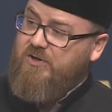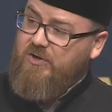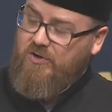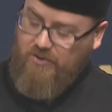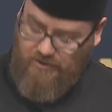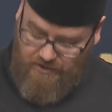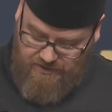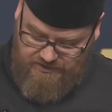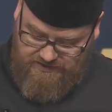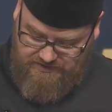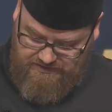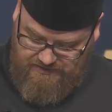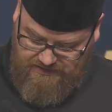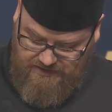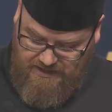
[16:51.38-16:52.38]

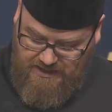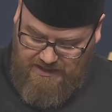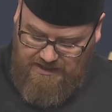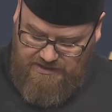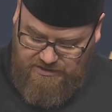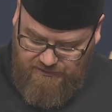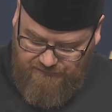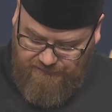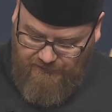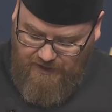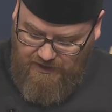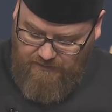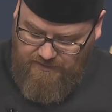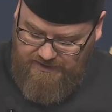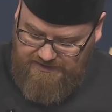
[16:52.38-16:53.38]
coerced into
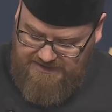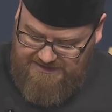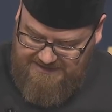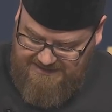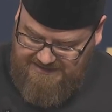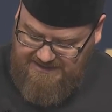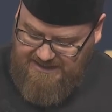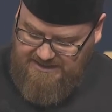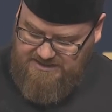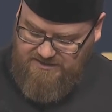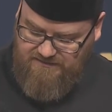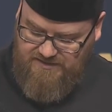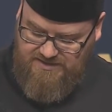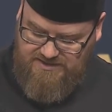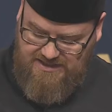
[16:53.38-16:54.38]
following the dictates
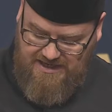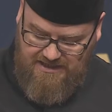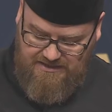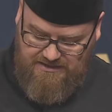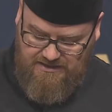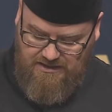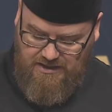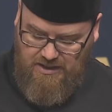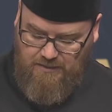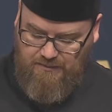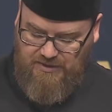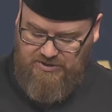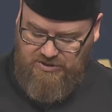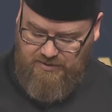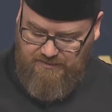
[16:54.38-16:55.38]
of the state,
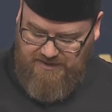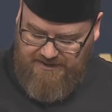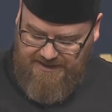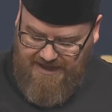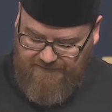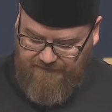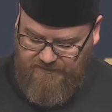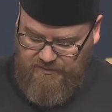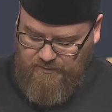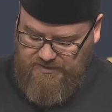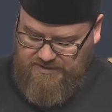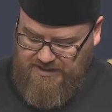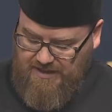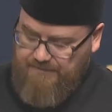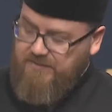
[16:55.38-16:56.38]
but should be left to
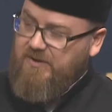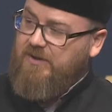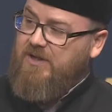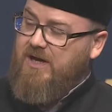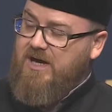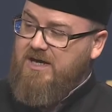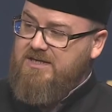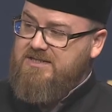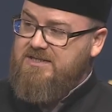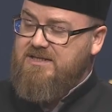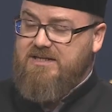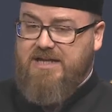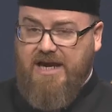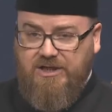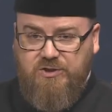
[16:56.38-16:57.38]
adopt the laws
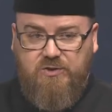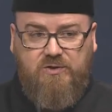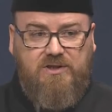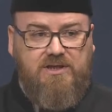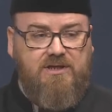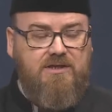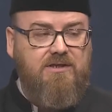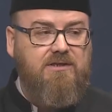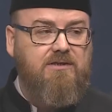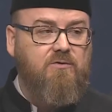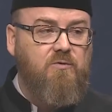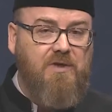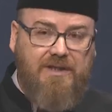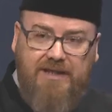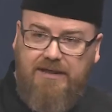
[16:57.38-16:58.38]
naturally,
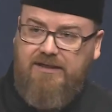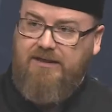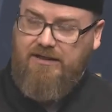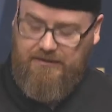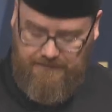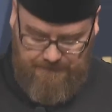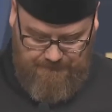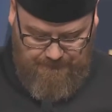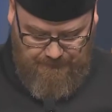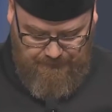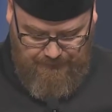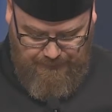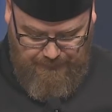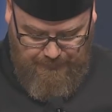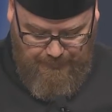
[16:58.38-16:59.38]
willingly.
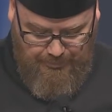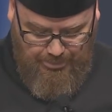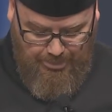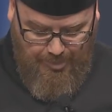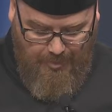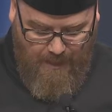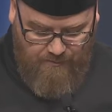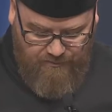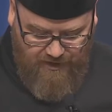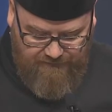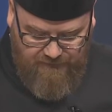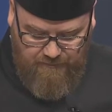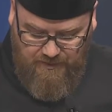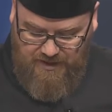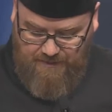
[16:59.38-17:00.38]

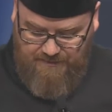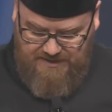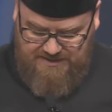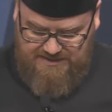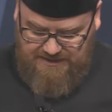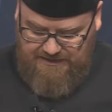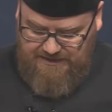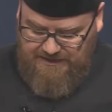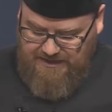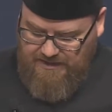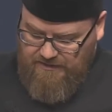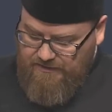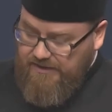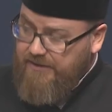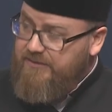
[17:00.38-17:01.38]
Prophet Muhammad
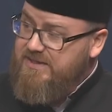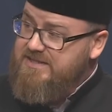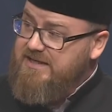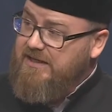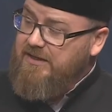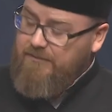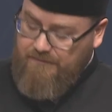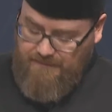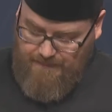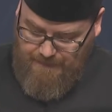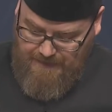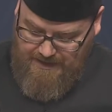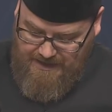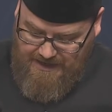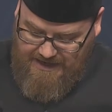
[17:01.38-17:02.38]
sallallahu alaihi wasallam
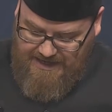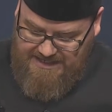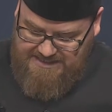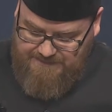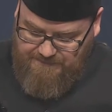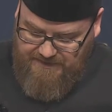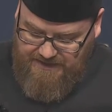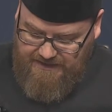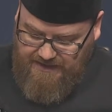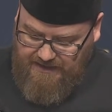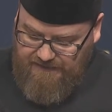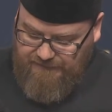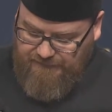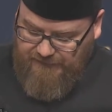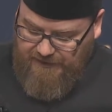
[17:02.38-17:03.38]
has been
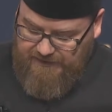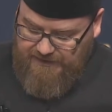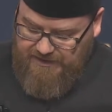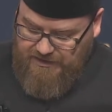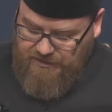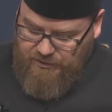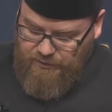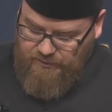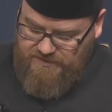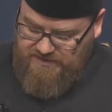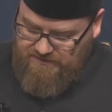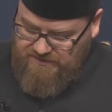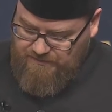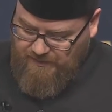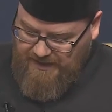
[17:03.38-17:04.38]
unfairly accused
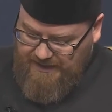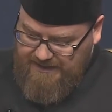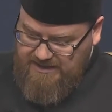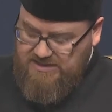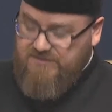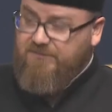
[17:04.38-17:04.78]
of spreading his